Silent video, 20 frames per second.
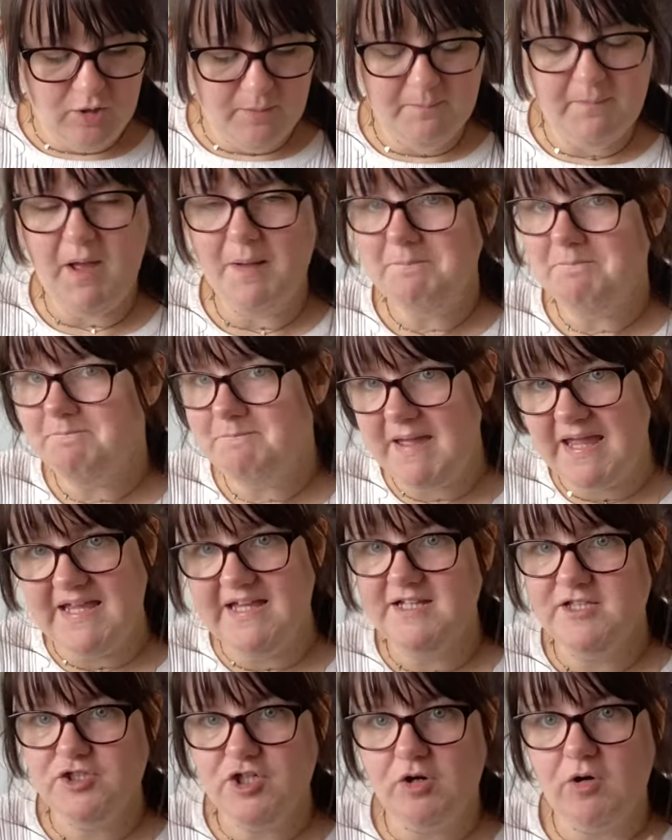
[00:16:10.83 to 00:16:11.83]
not a
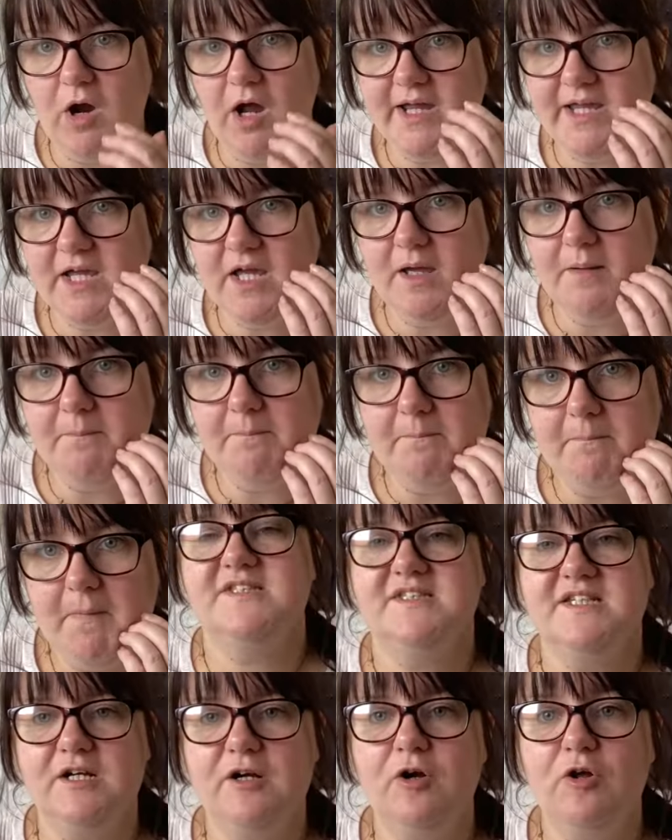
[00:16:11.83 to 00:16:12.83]
major item,
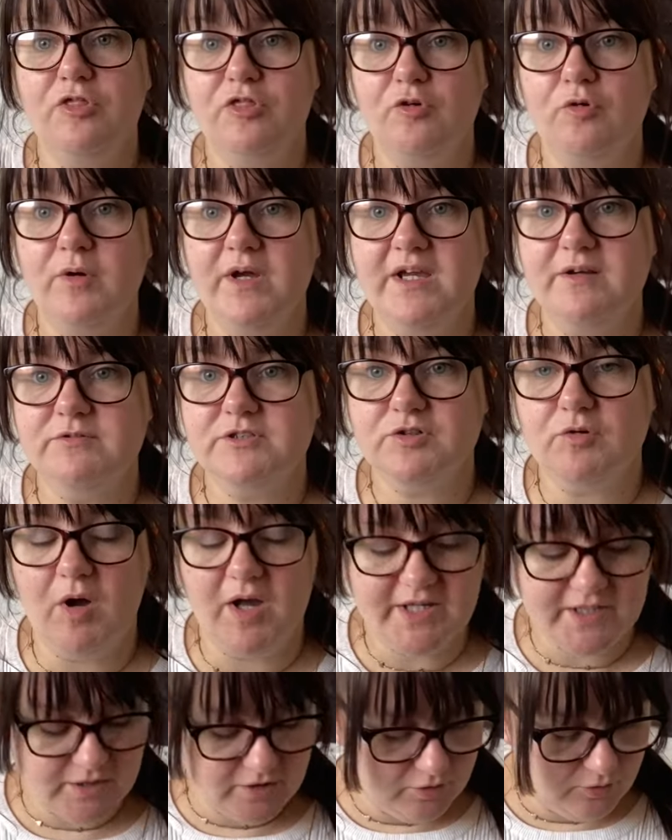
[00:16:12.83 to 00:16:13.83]
still thought it was
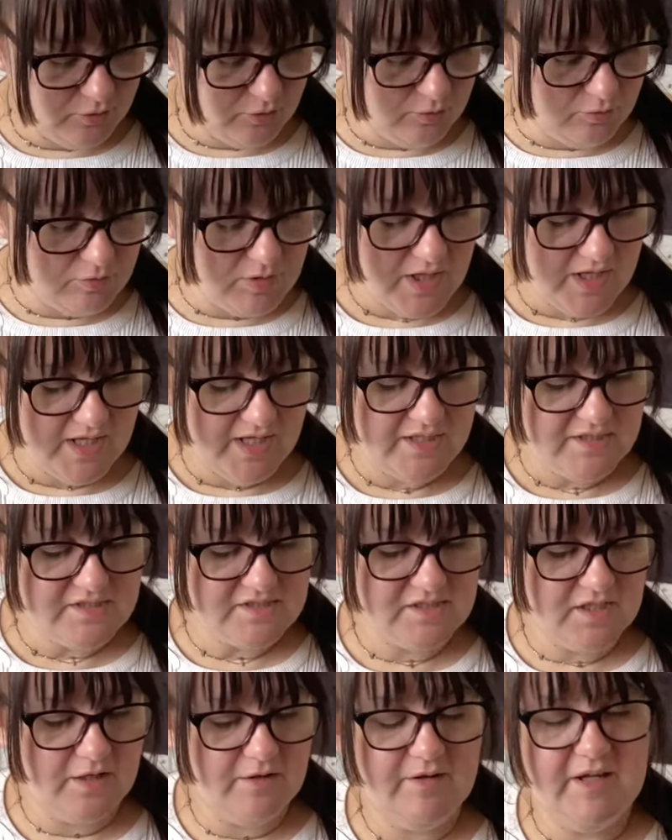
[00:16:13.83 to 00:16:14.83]
quite cool.
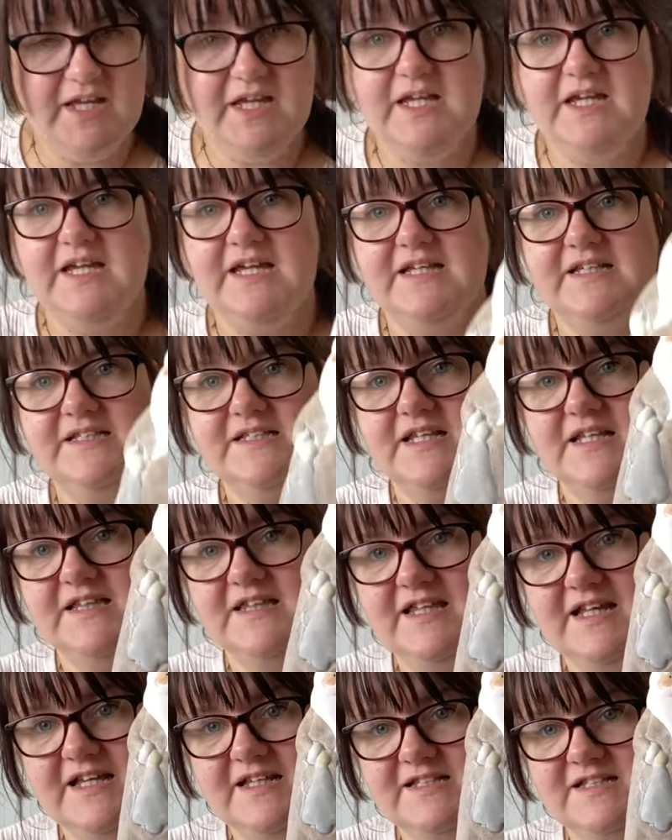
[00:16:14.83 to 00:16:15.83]
So it is
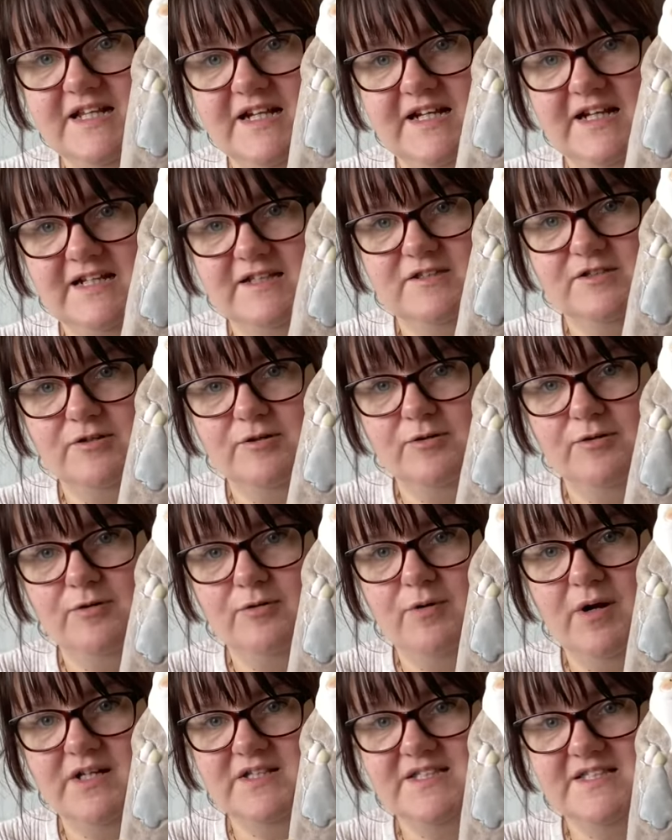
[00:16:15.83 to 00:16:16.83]
this
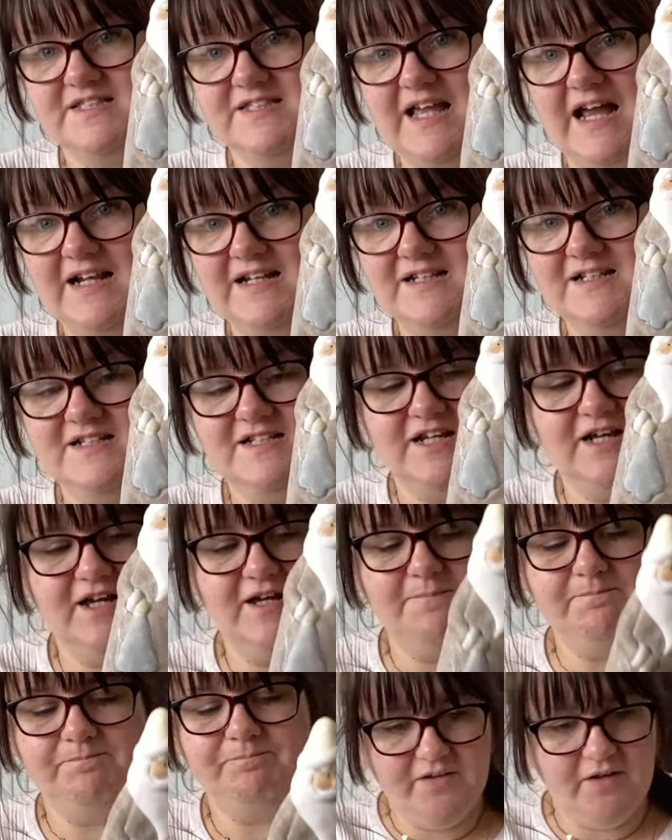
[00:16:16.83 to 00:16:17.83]
little
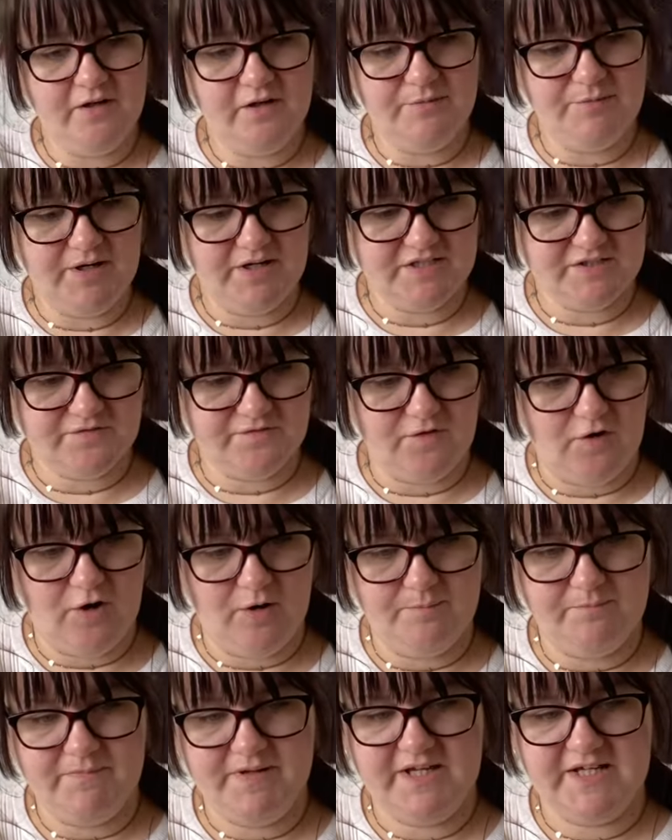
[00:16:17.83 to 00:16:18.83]
Santa. I don't know where it's
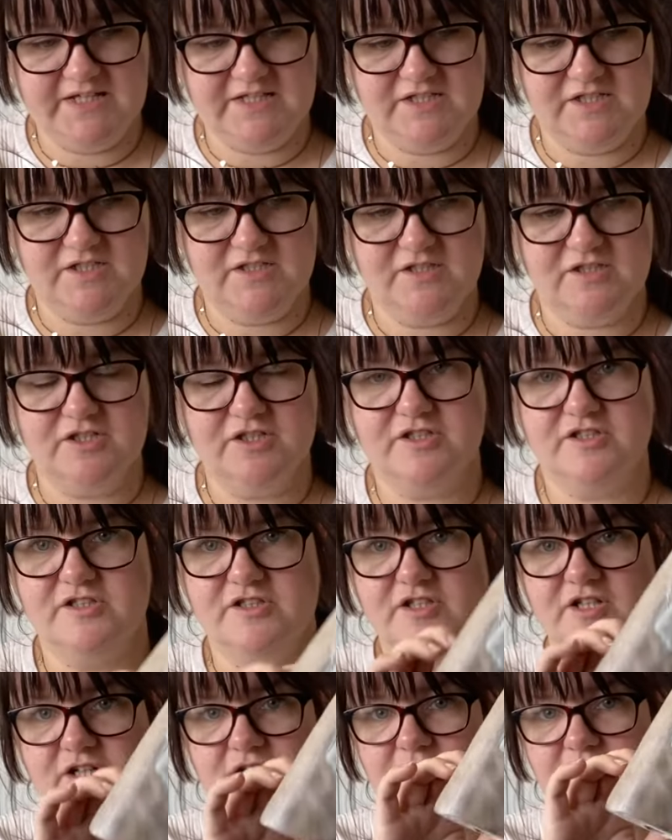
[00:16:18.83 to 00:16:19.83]
from, it's
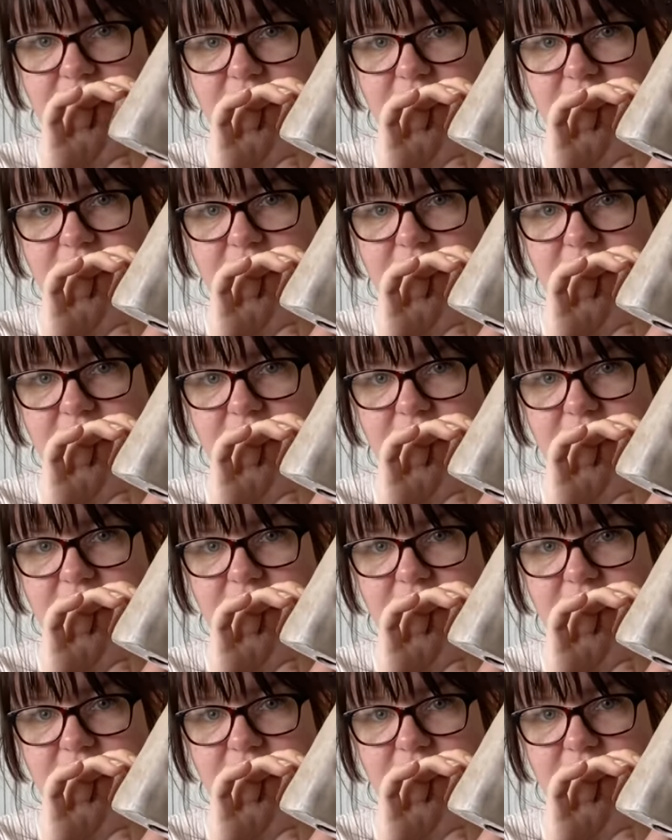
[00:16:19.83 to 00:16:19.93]
just